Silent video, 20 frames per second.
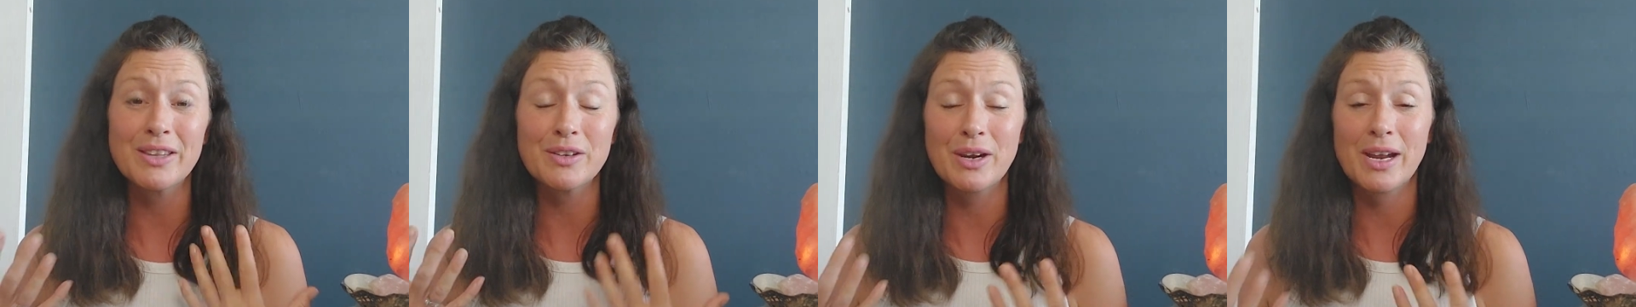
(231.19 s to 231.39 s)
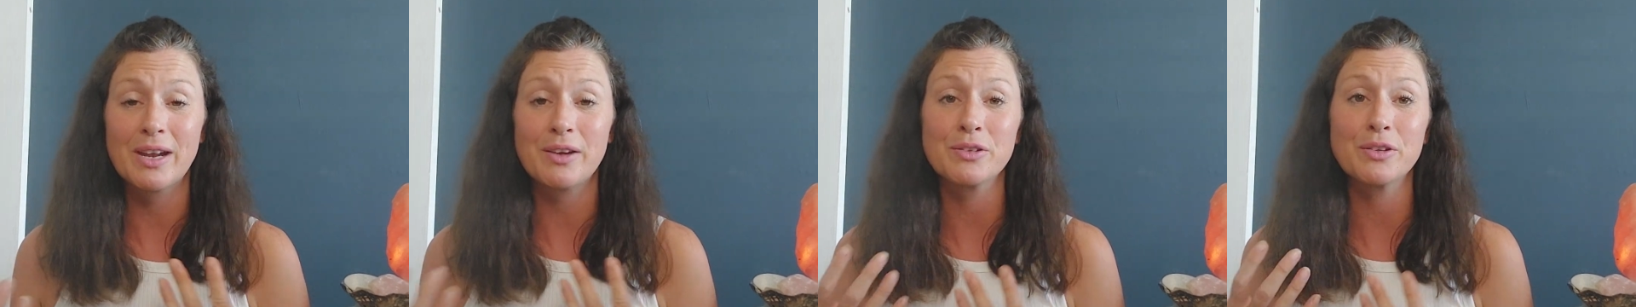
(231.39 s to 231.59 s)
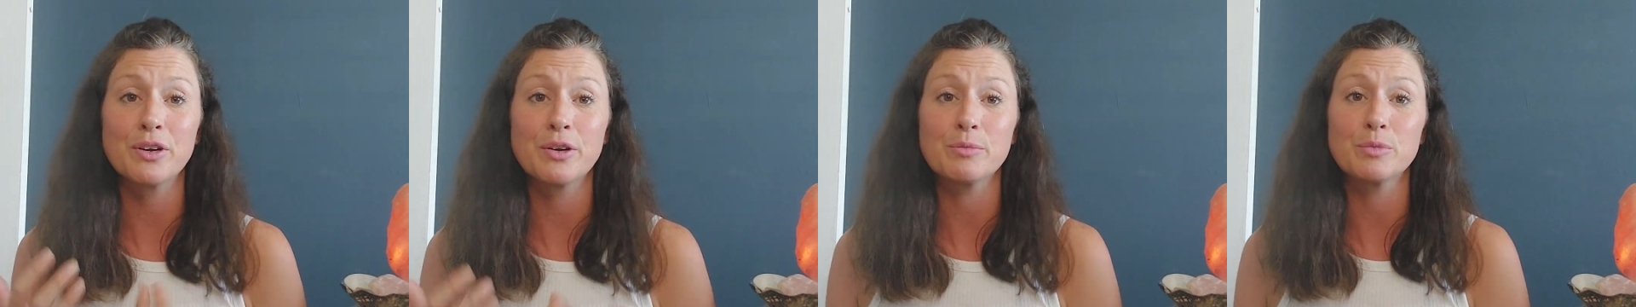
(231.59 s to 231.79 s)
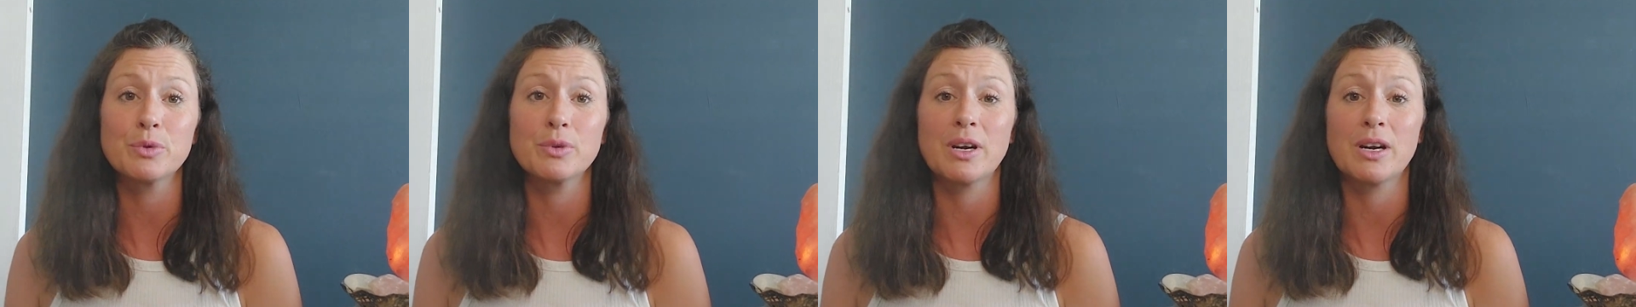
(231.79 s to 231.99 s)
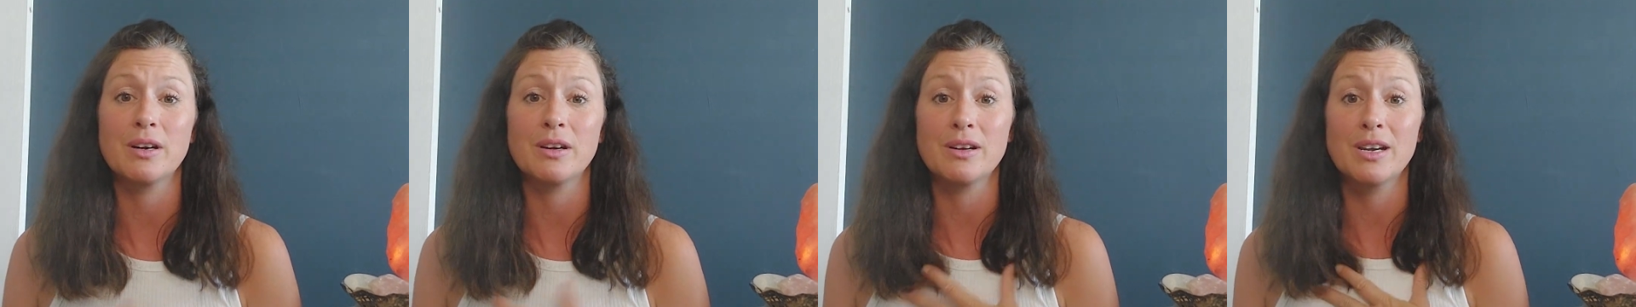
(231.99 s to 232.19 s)
They're held in
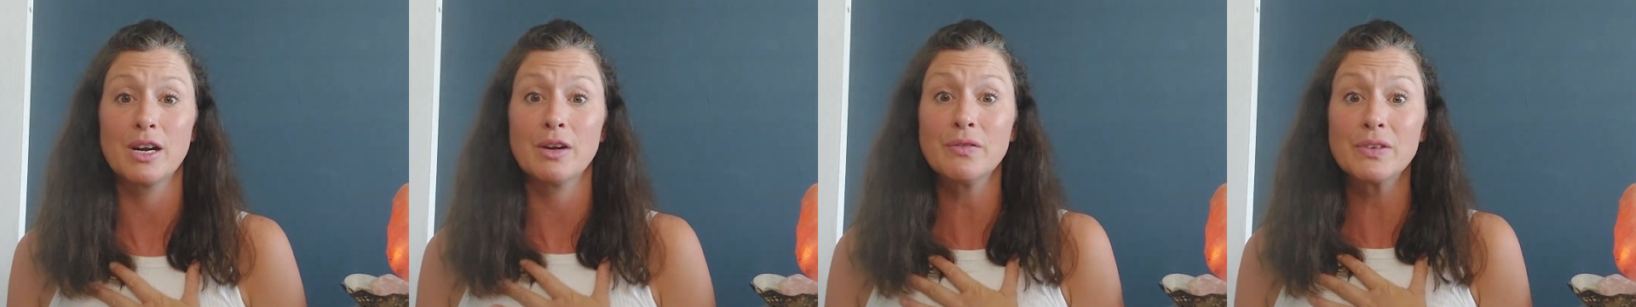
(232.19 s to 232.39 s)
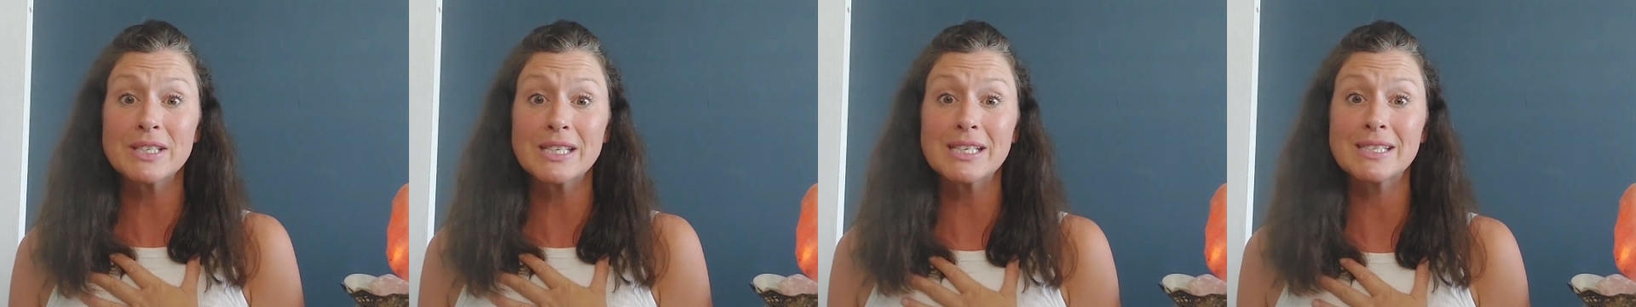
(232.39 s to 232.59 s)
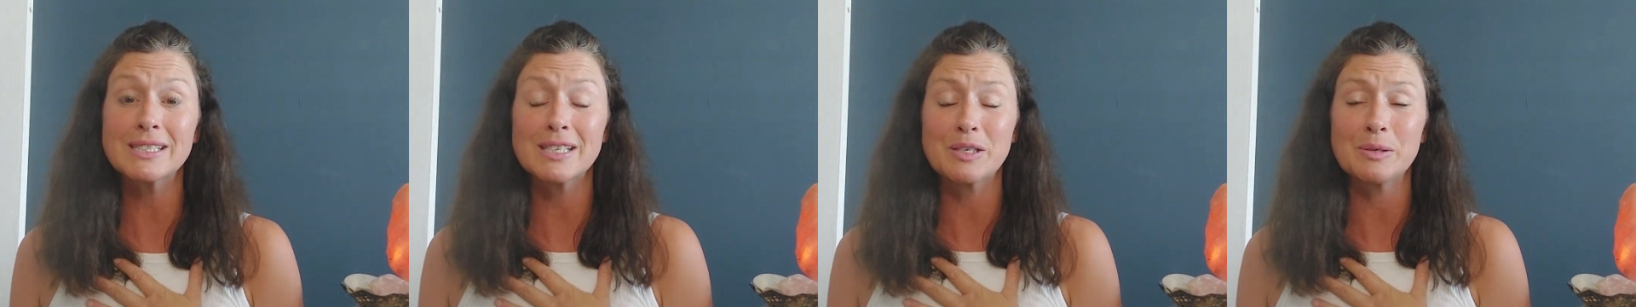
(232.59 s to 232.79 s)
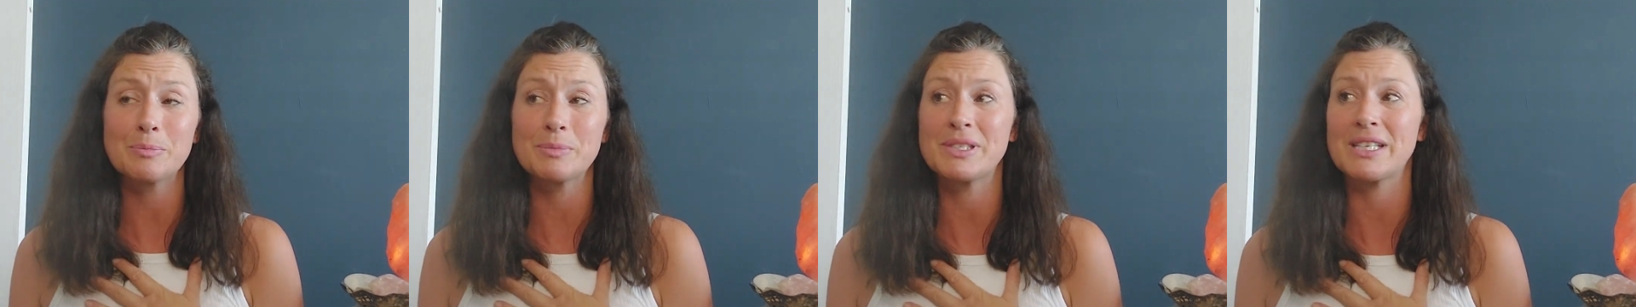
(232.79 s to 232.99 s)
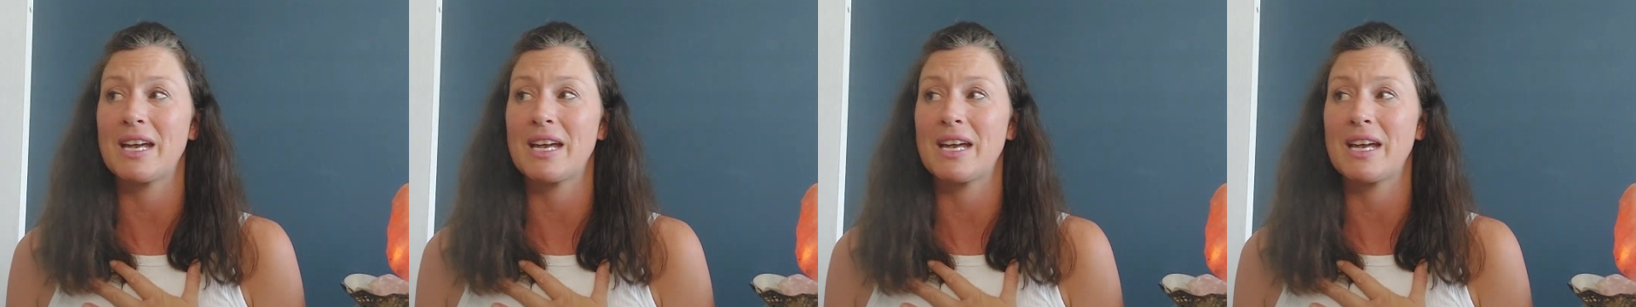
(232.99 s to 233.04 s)
our nervous systems.